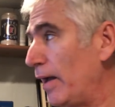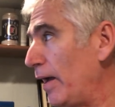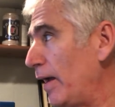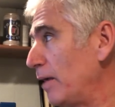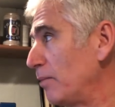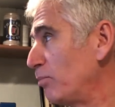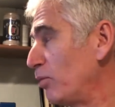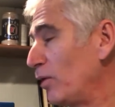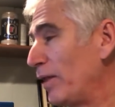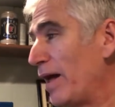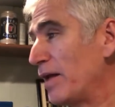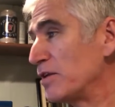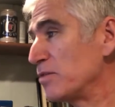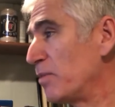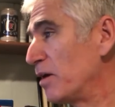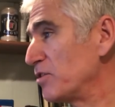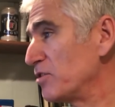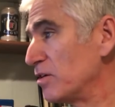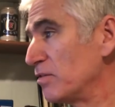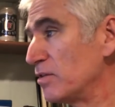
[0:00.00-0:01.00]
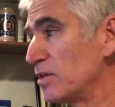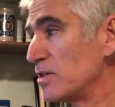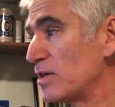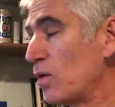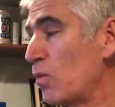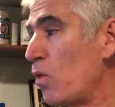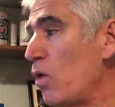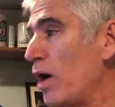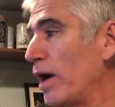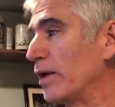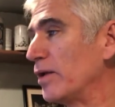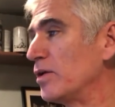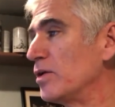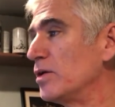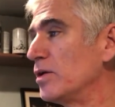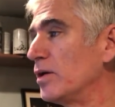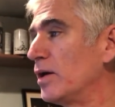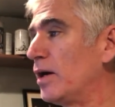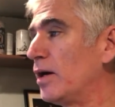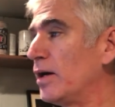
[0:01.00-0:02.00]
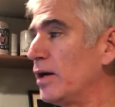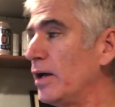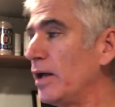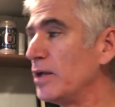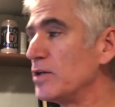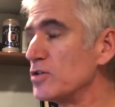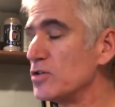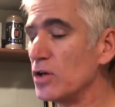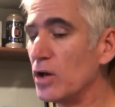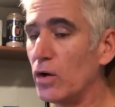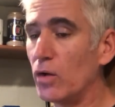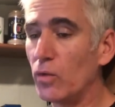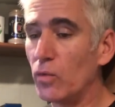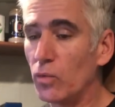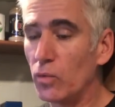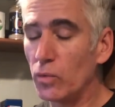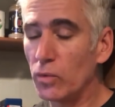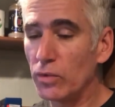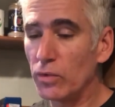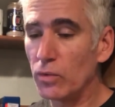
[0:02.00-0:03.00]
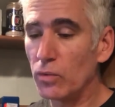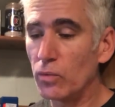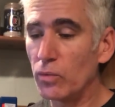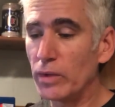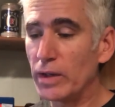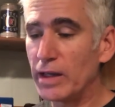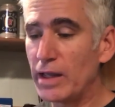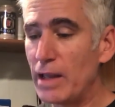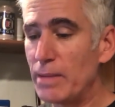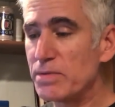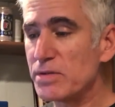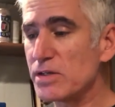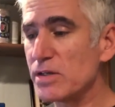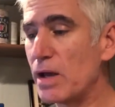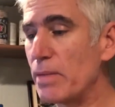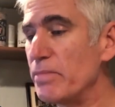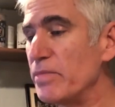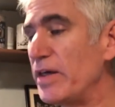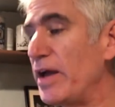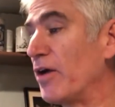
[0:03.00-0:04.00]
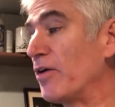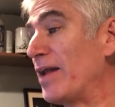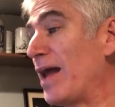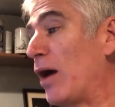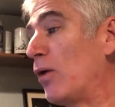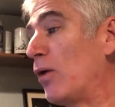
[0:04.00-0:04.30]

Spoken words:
and pull out as much of it as I want. And so we keep some there.